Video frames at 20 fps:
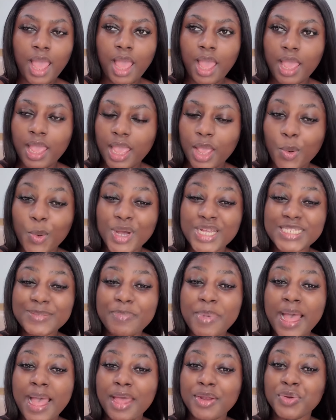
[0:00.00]
It was
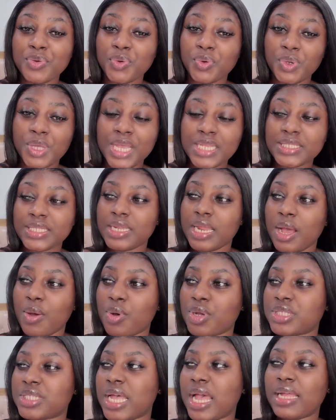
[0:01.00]
bad though. Yesterday I
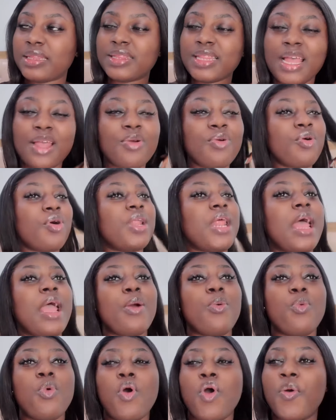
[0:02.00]
was, thank God
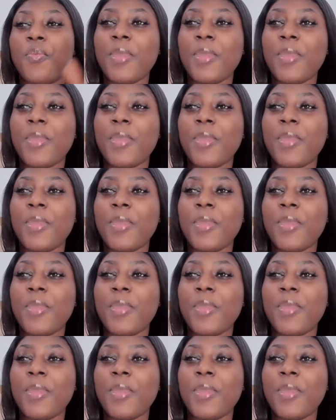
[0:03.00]
I wore